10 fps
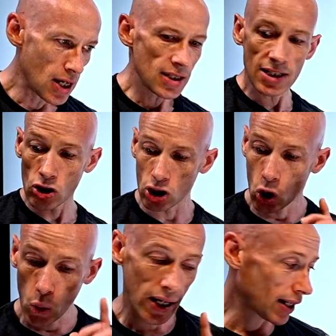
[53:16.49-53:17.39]
So let's just
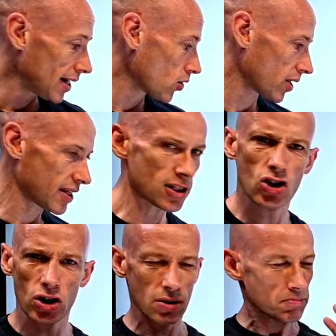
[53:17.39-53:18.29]
quickly look at this,
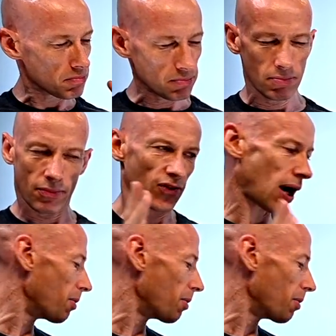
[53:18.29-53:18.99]
just a